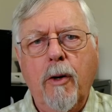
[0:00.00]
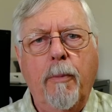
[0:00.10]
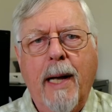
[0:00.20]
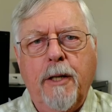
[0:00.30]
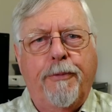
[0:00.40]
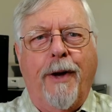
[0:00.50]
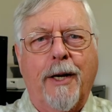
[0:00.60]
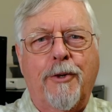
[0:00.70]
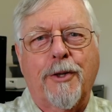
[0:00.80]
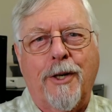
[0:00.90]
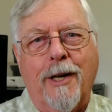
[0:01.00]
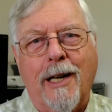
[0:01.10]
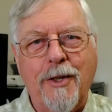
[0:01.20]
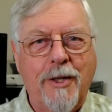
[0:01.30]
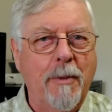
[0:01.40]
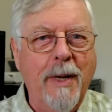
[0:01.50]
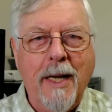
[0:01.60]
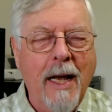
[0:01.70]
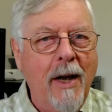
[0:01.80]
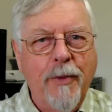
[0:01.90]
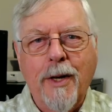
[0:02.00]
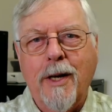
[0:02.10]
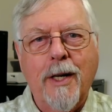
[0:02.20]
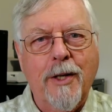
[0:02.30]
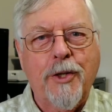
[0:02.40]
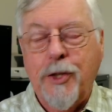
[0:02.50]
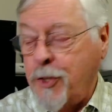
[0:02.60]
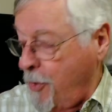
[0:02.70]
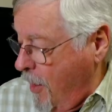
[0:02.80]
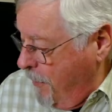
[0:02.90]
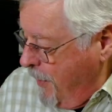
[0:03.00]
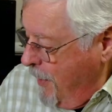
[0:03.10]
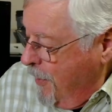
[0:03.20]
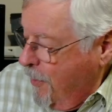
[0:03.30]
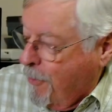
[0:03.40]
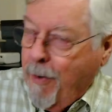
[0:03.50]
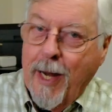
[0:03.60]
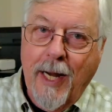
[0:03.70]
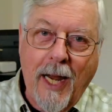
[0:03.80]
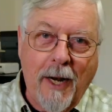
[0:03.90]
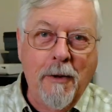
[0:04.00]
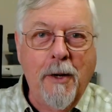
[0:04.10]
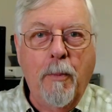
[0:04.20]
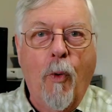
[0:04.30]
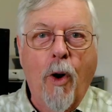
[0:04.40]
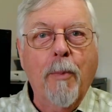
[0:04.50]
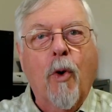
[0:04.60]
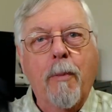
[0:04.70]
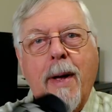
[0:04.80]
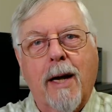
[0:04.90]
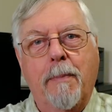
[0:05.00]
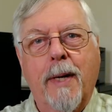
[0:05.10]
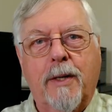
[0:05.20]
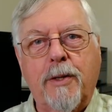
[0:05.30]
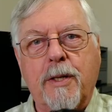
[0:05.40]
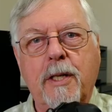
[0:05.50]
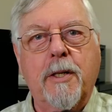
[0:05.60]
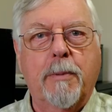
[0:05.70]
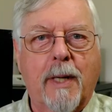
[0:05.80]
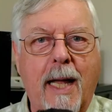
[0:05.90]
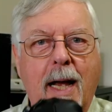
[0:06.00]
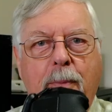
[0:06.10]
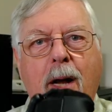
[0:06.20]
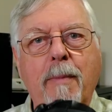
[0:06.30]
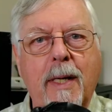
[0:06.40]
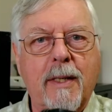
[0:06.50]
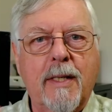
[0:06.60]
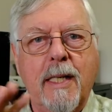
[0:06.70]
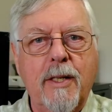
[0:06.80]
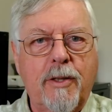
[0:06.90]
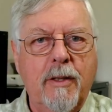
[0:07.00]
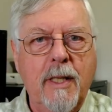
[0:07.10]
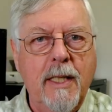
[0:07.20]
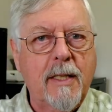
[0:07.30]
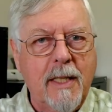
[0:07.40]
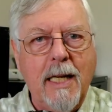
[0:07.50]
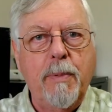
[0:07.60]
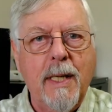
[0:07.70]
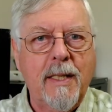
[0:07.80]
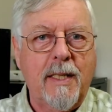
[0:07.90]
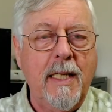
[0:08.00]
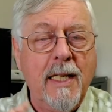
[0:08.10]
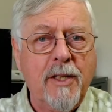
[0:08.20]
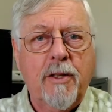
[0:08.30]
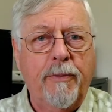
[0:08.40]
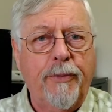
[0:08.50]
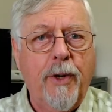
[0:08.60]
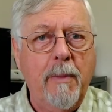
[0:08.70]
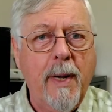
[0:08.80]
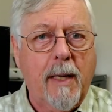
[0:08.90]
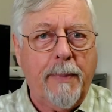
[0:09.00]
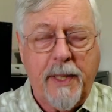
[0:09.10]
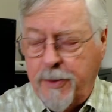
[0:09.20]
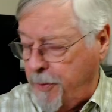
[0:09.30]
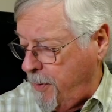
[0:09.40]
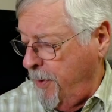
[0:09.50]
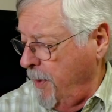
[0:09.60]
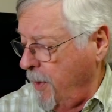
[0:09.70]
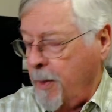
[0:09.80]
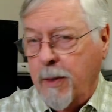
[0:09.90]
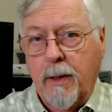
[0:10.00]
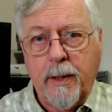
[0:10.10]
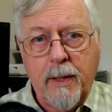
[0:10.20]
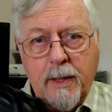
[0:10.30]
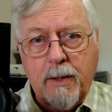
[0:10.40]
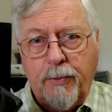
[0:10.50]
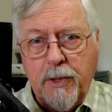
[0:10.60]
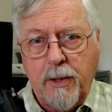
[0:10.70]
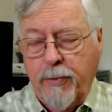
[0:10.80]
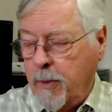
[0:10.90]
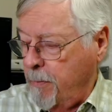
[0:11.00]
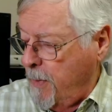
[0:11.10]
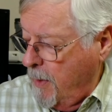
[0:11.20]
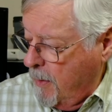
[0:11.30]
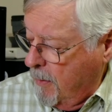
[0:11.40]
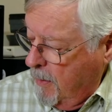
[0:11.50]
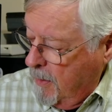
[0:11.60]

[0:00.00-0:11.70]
no manufacturer is going to listen to me. They're not going to stop cranking more and more megapixels into a camera. I mean, the sensor in this is APS-C, and it's got 40 megapixels on this Fujifilm